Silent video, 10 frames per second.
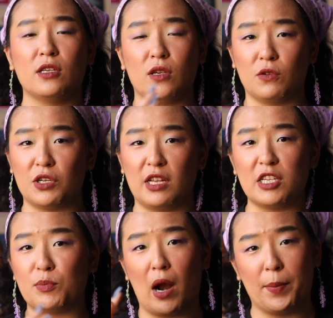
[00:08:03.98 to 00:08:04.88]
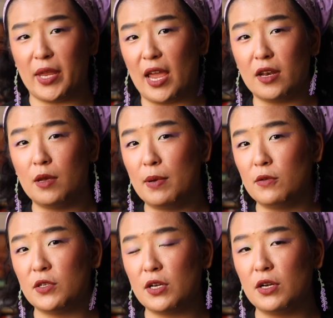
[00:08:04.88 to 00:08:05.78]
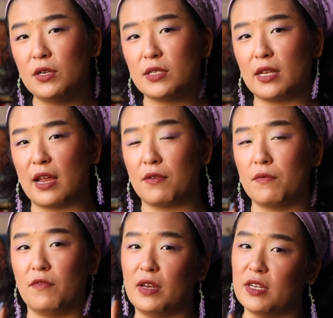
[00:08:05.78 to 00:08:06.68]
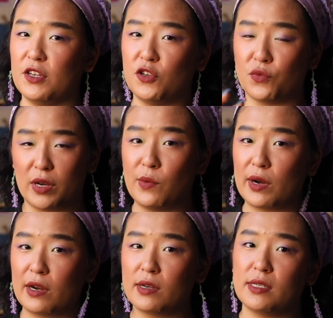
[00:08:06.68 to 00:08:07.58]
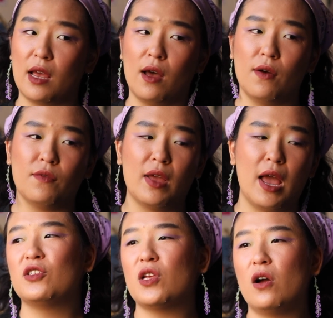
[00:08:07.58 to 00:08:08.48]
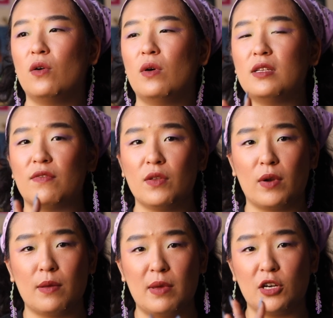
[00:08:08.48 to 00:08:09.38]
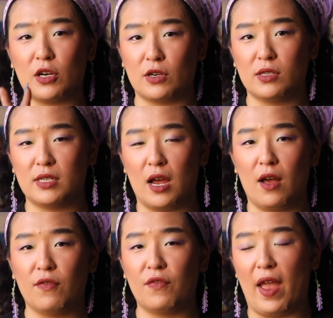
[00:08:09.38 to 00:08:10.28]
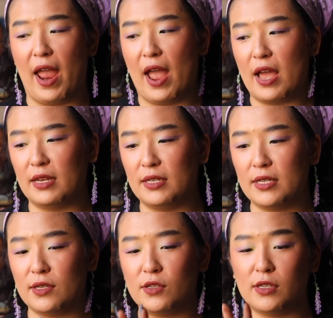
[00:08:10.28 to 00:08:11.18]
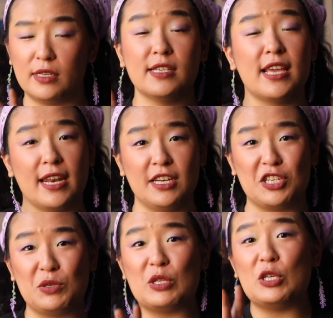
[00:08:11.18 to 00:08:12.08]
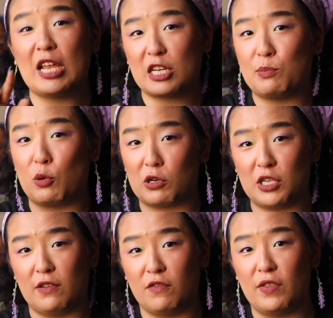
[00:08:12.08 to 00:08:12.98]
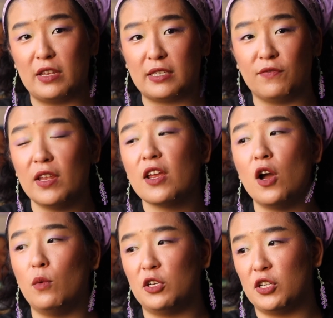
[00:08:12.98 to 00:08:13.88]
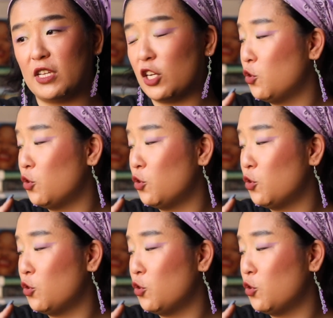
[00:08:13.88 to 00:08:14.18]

socialist propaganda posters, like vintage reworks of. So definitely recommend her stuff. And to get into the next portion of this video, which is like